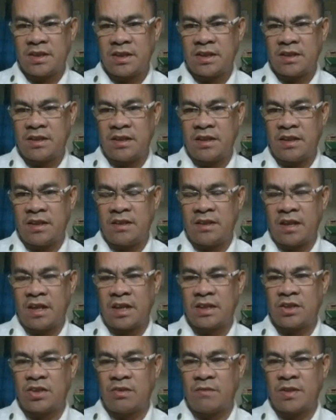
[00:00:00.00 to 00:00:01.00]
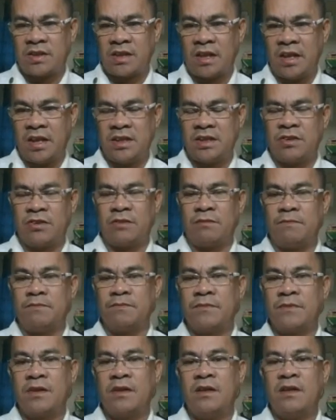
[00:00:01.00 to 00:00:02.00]
the direction of acceleration.
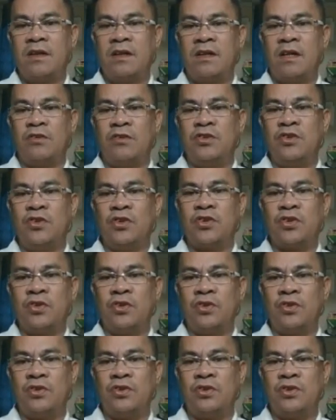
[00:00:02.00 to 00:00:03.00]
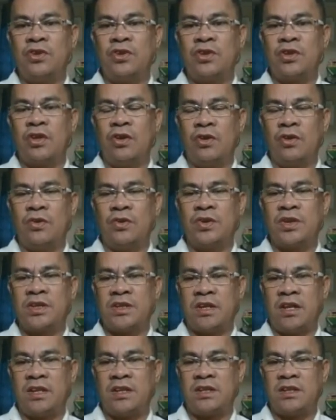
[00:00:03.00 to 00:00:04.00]
Now, Newton's law
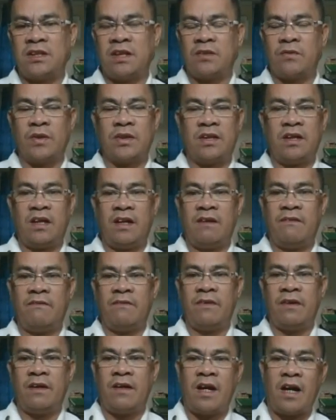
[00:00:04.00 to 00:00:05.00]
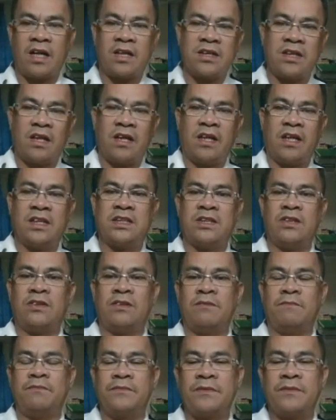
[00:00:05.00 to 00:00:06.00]
says that whatever
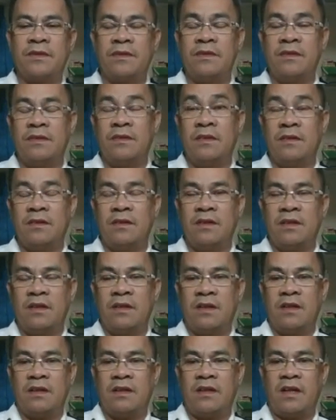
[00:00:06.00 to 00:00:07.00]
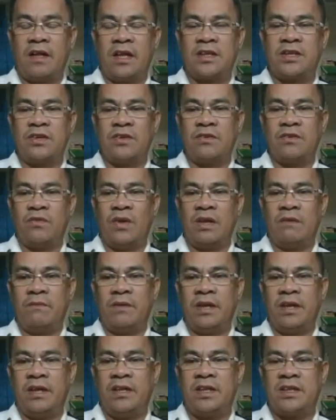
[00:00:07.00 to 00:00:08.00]
acceleration direction will
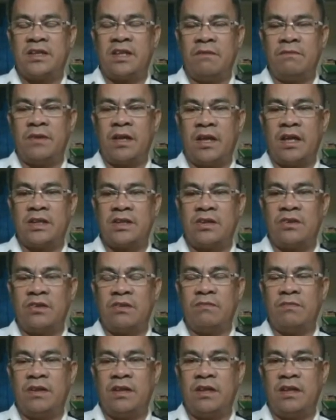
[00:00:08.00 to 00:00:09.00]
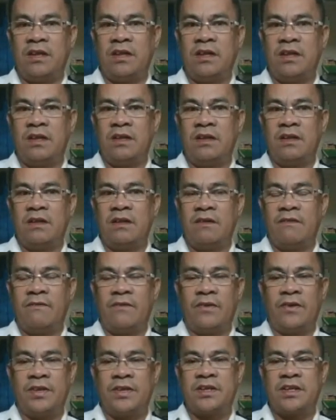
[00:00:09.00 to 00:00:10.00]
be the same direction of the
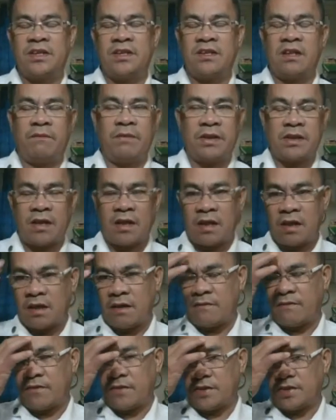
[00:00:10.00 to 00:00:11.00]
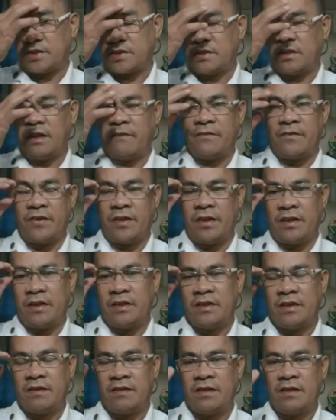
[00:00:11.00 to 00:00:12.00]
force, centripetal force. So therefore,
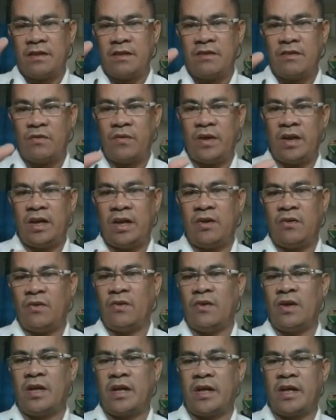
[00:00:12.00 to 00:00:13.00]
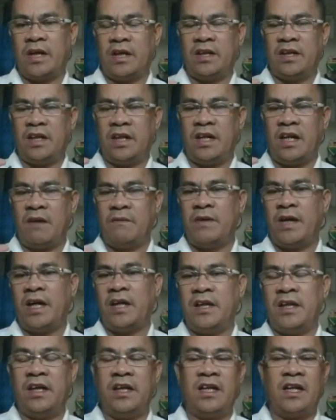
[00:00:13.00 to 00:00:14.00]
we already have
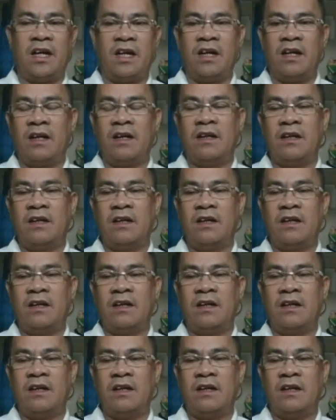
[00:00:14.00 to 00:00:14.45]
the idea